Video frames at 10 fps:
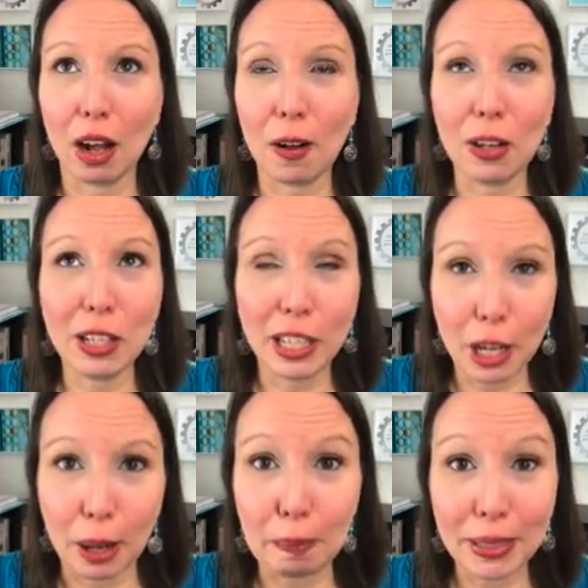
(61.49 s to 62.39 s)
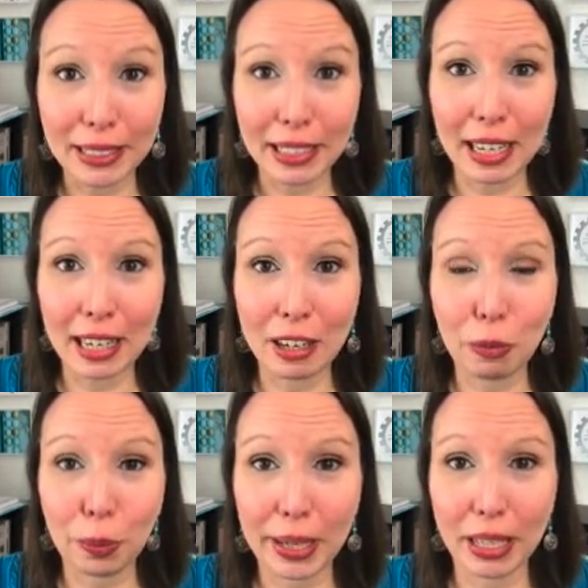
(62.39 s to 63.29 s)
all
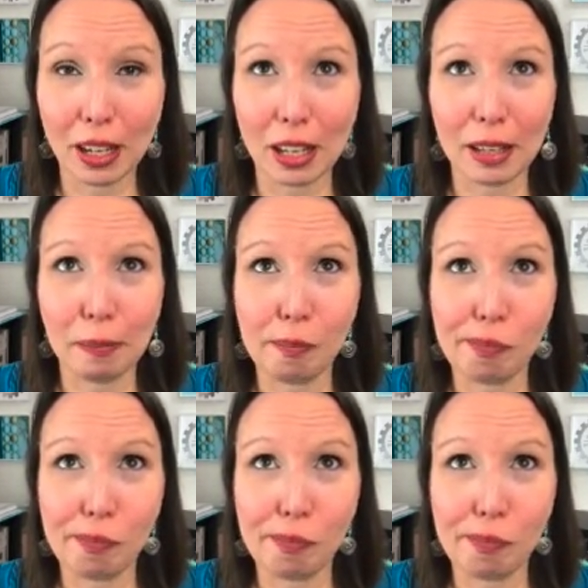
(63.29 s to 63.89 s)
encompassing re, uh,